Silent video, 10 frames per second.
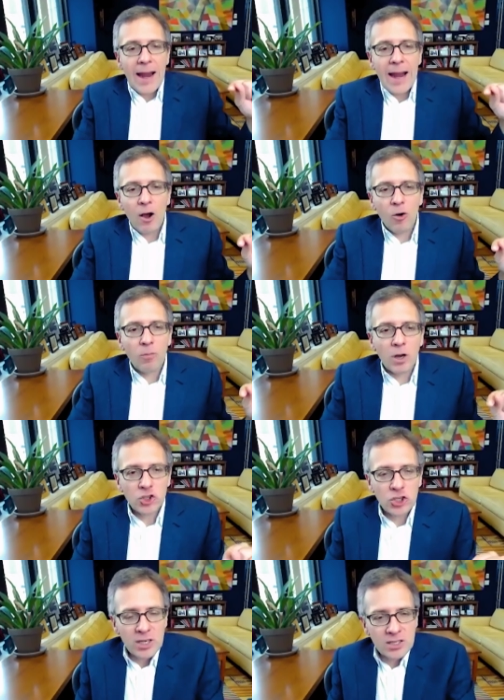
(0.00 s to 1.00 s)
How
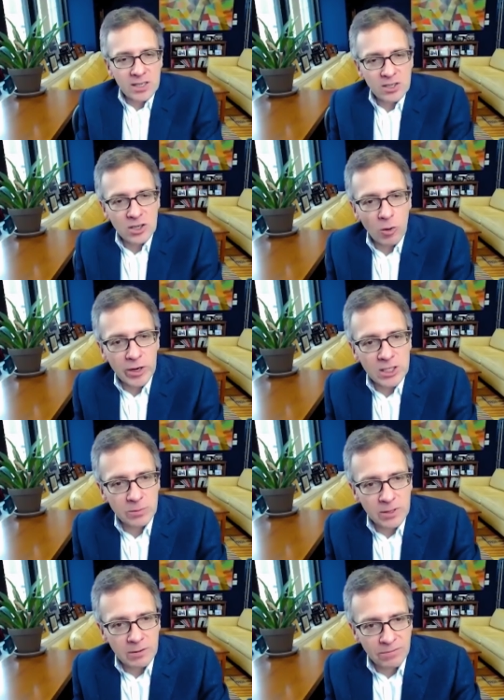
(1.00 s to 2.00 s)
much is this going
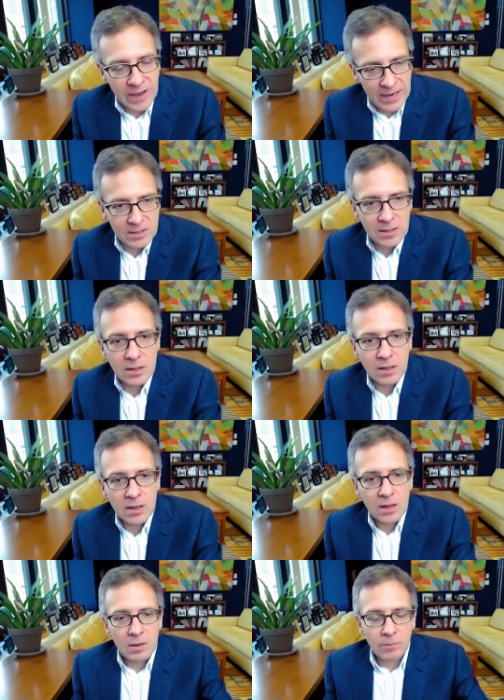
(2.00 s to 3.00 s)
to be affected
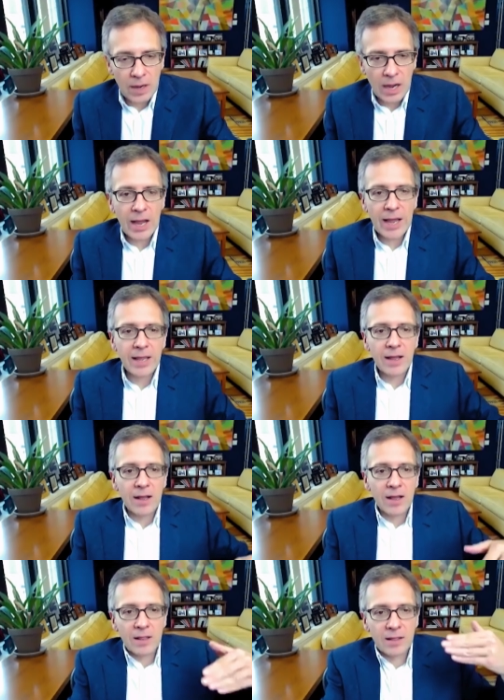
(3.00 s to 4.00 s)
by
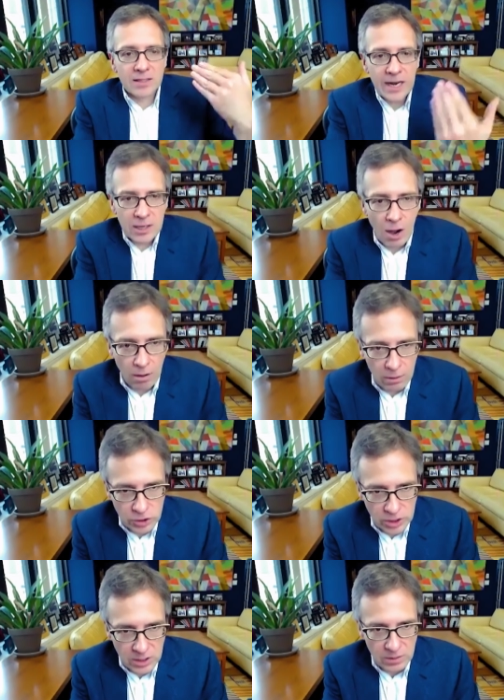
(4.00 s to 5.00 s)
the
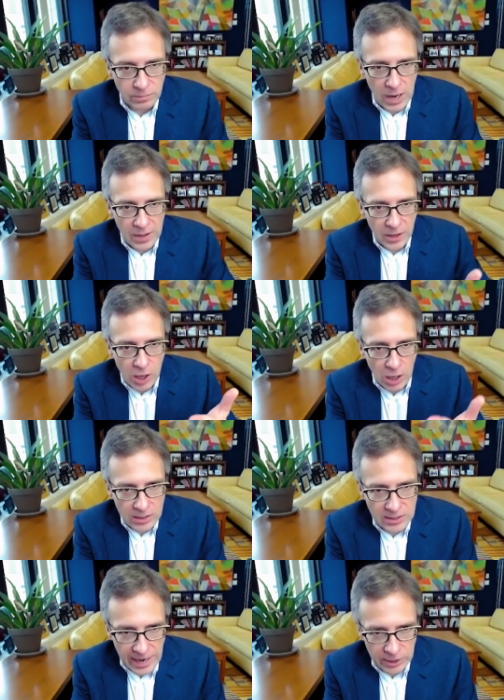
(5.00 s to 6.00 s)
technology, by the
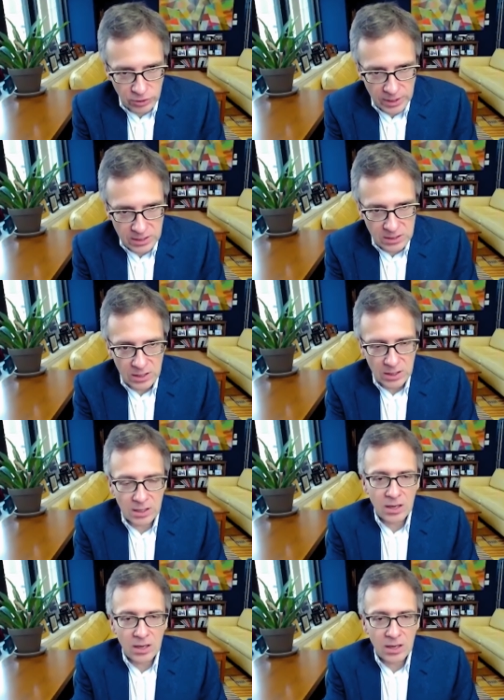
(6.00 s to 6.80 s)
contact tracing.